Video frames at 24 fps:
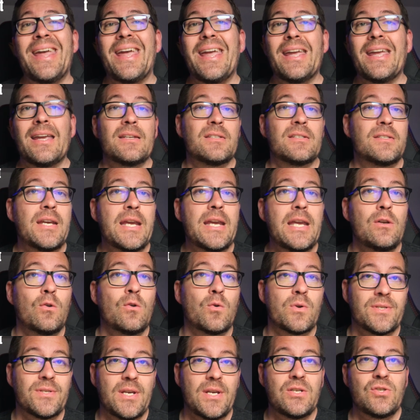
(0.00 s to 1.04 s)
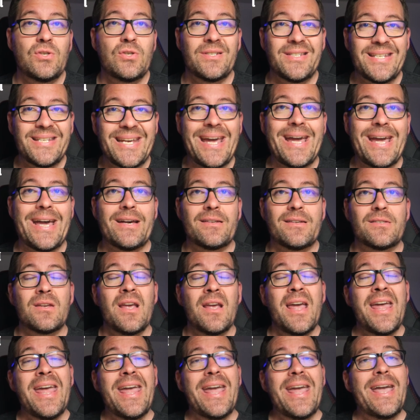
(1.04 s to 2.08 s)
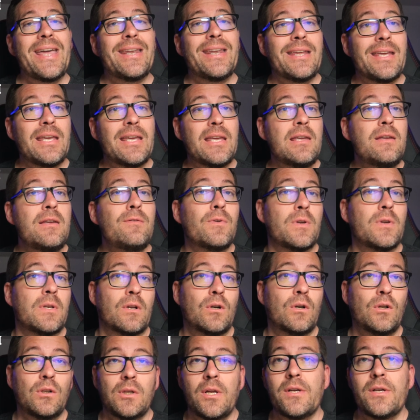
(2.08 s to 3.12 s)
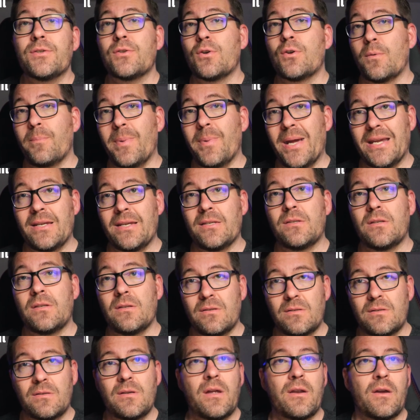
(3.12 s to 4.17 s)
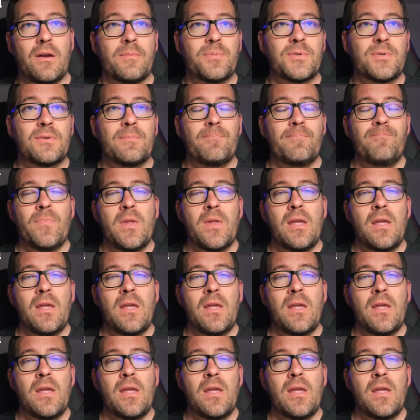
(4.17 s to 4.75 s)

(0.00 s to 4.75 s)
and containerization tasks and even cluster based setups.